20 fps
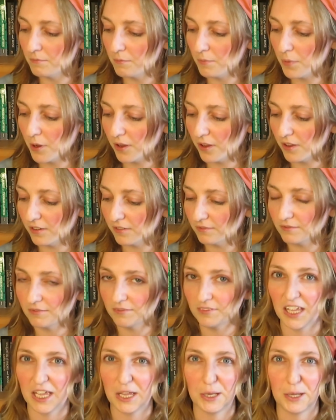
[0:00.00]
but
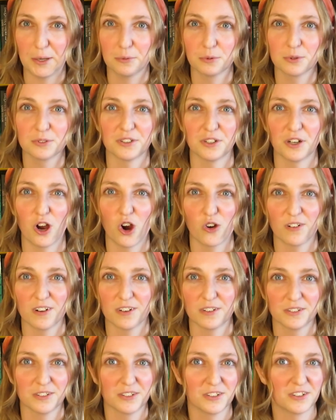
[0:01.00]
it wasn't
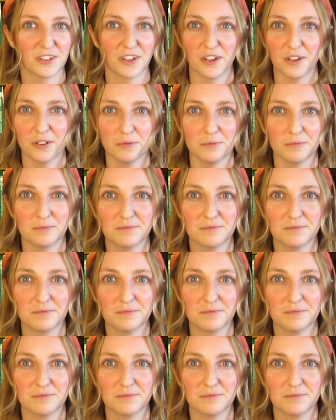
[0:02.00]
horror. So